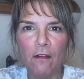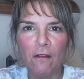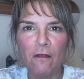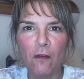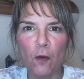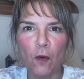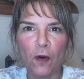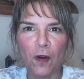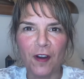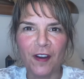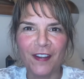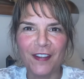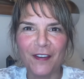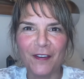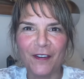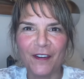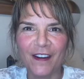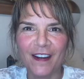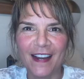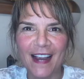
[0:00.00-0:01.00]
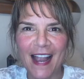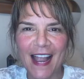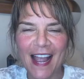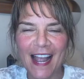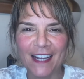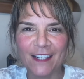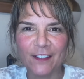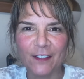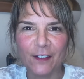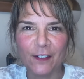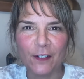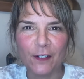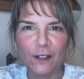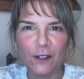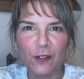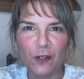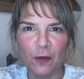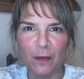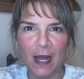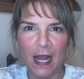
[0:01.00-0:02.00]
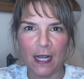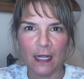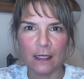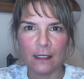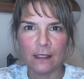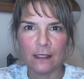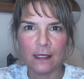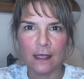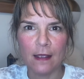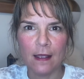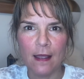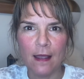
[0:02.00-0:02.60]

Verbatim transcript: for your actor toolbox?